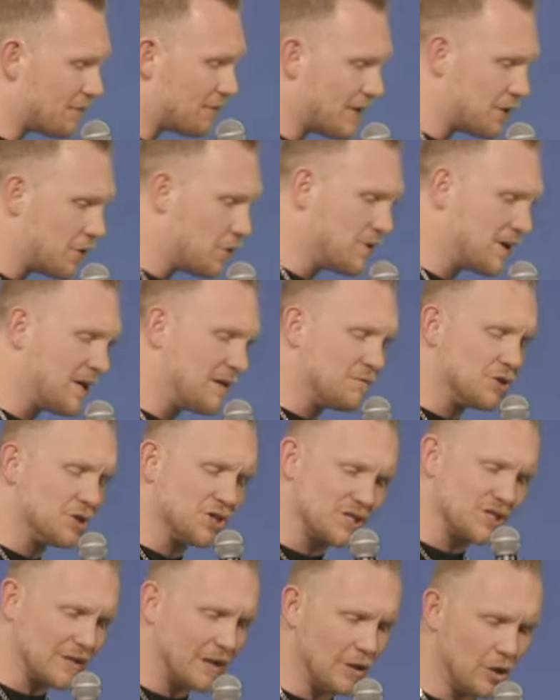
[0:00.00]
But if I don't give
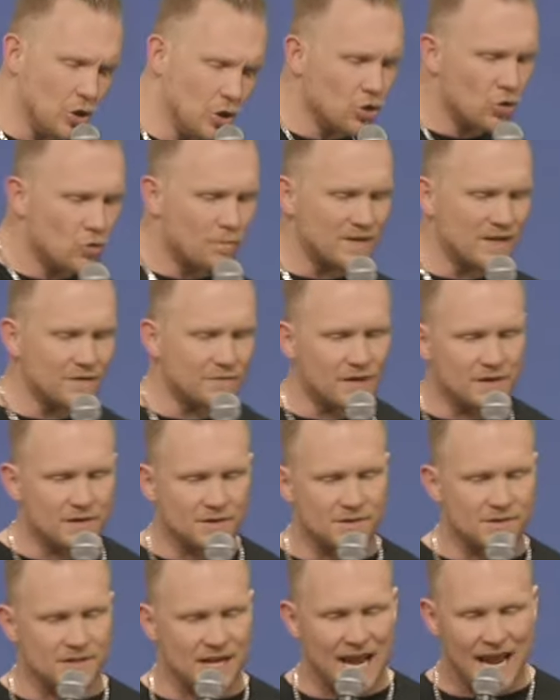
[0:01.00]
you just a little bit of
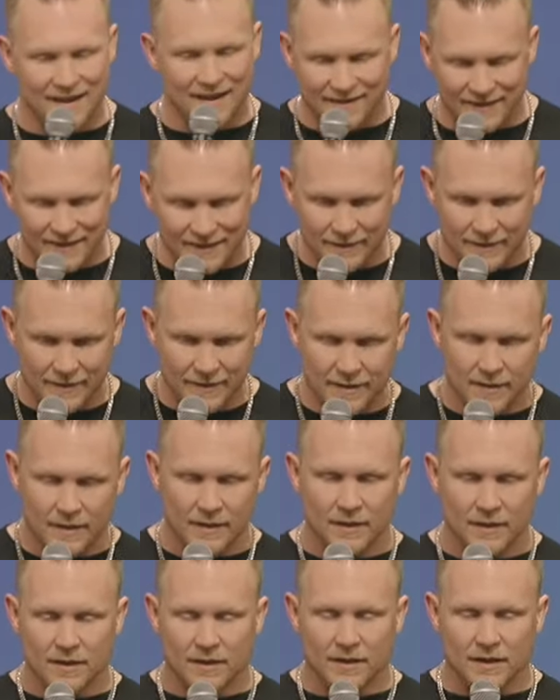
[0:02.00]
understanding,
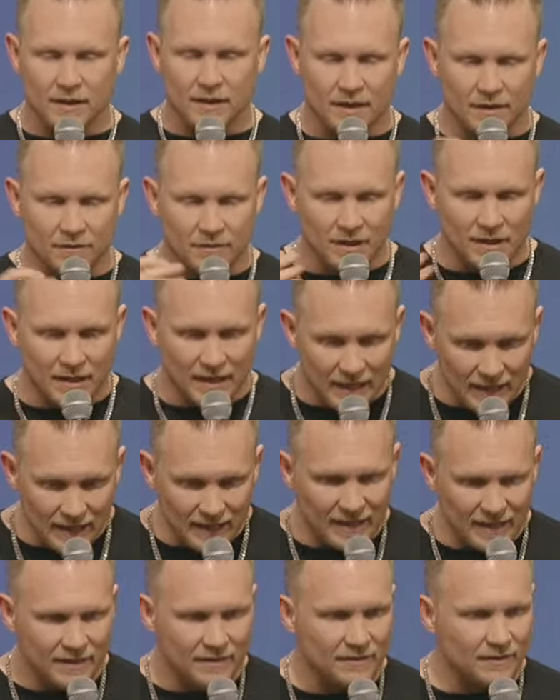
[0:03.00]
and give you a
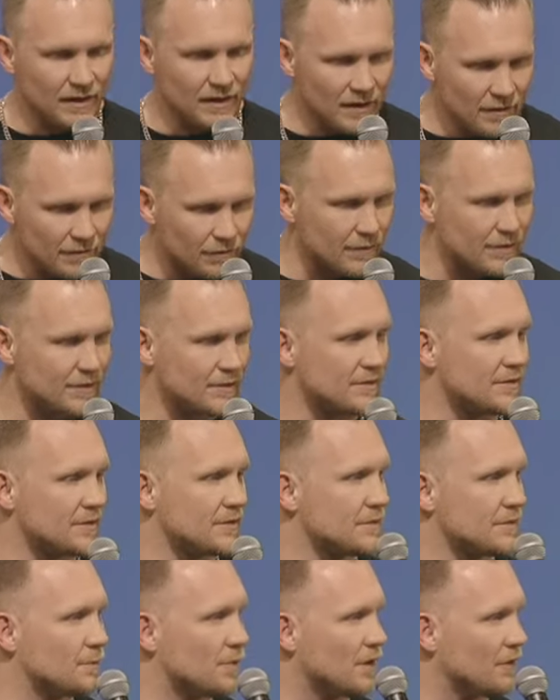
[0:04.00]
healing,
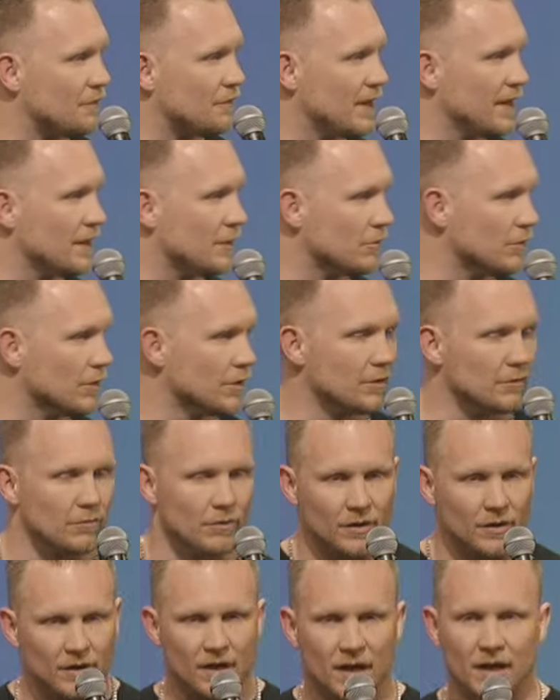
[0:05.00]
deliverance, prophetic
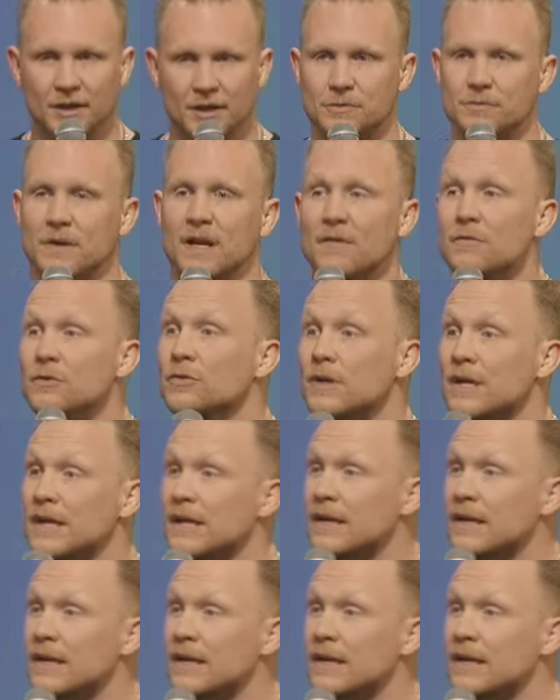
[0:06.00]
word, word of knowledge, whatever you